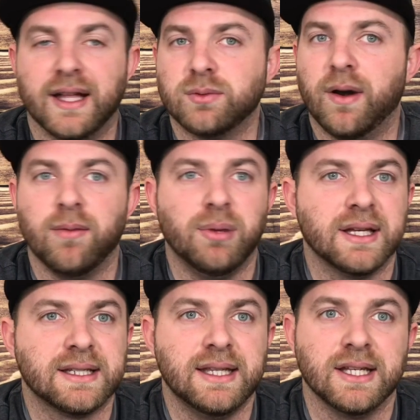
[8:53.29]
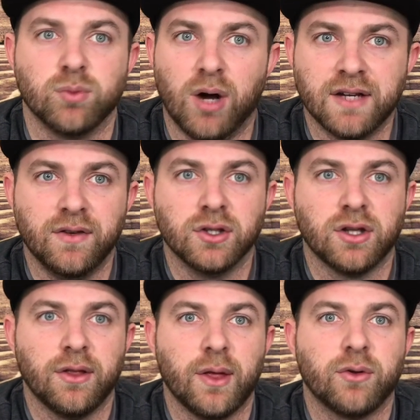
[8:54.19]
That's one of the biggest things. Watch videos
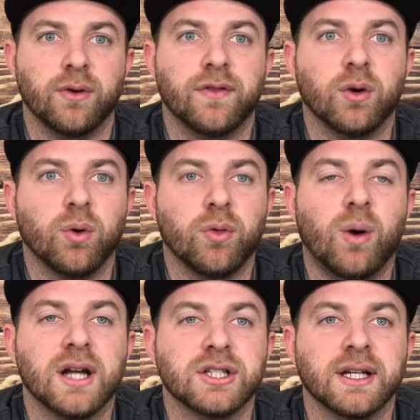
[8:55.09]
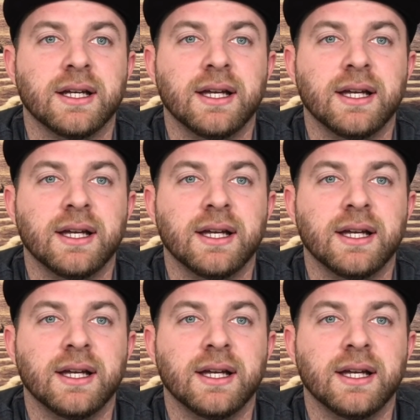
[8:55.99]
all the way through if they're worth watching.